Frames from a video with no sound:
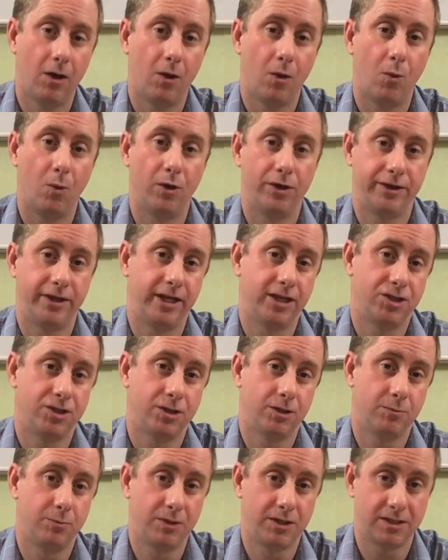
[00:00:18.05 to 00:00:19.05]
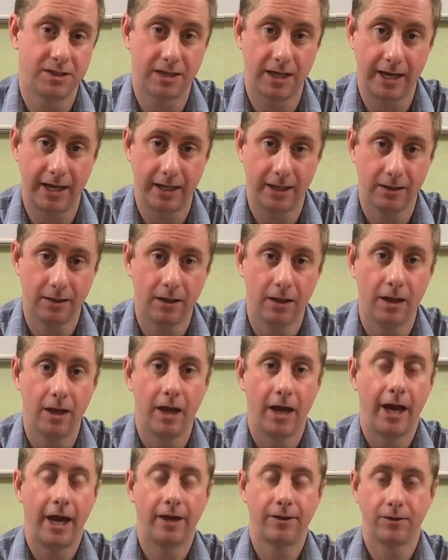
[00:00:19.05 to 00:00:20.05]
what they should be saying,
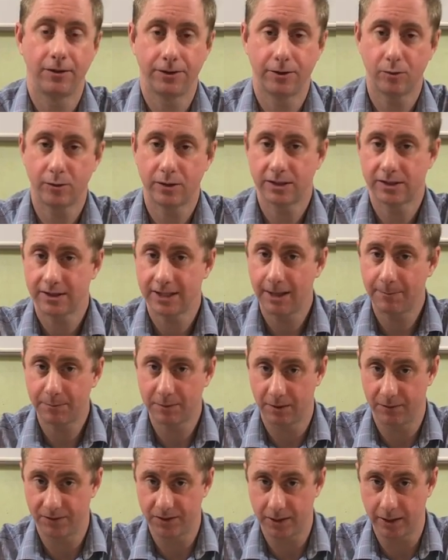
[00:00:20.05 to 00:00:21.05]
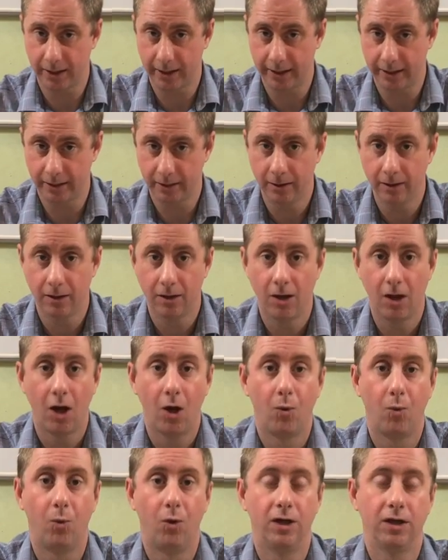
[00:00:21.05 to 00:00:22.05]
and on the receptive side,
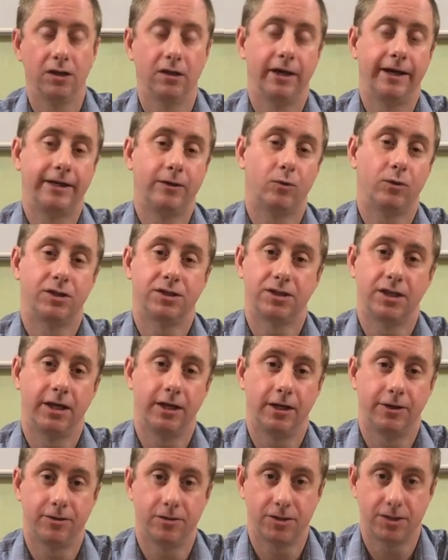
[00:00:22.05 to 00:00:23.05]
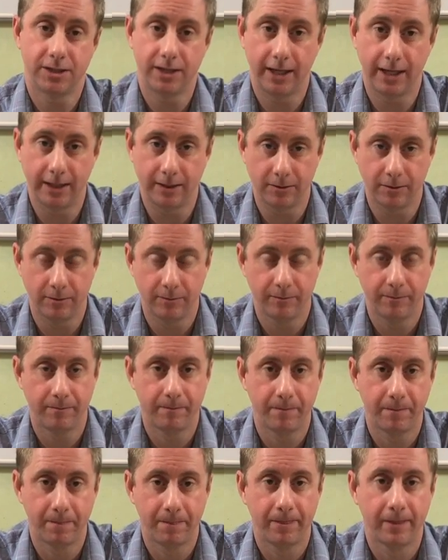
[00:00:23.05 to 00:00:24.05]
what language they understand.
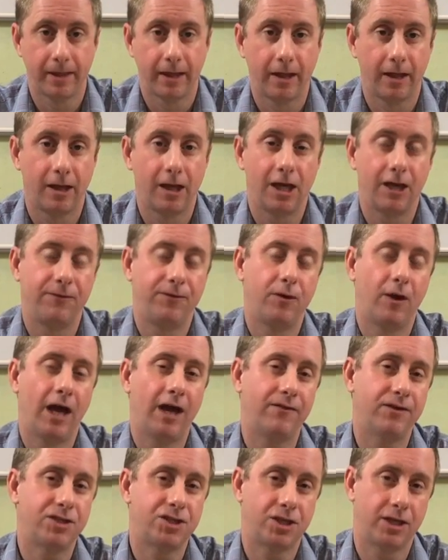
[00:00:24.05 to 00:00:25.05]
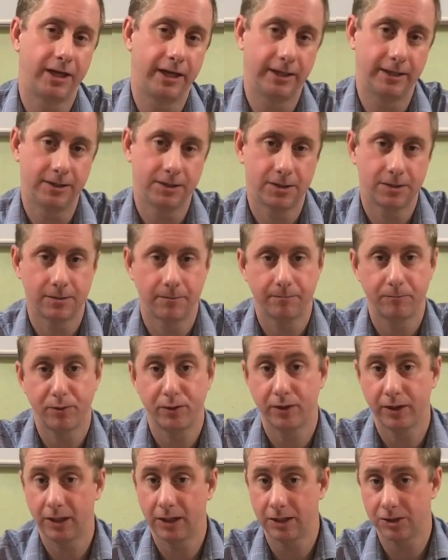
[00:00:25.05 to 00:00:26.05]
If you have a chance,
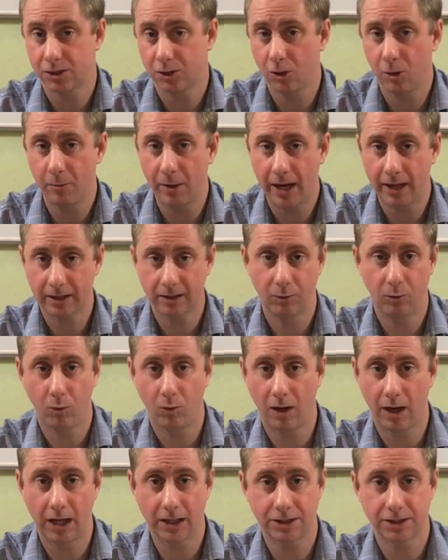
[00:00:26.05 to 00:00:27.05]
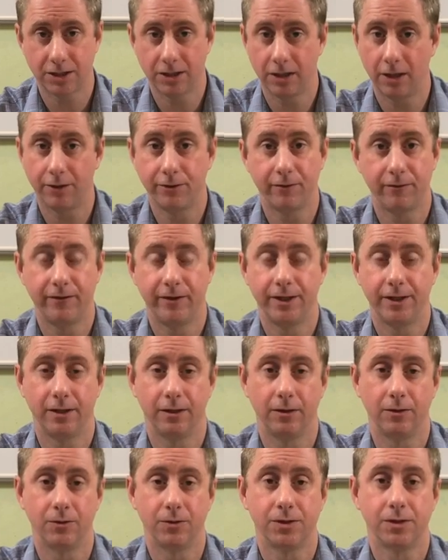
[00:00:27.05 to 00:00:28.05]
please go back and watch the other
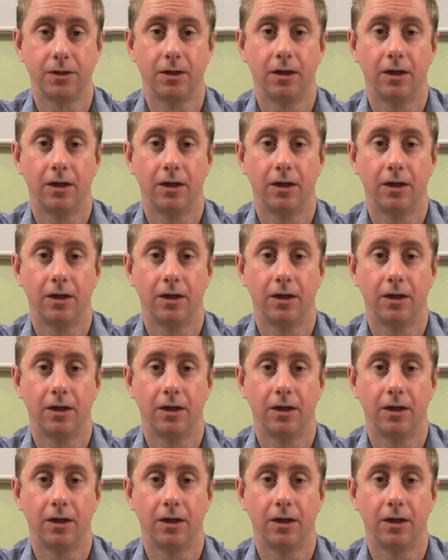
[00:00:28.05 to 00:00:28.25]
videos.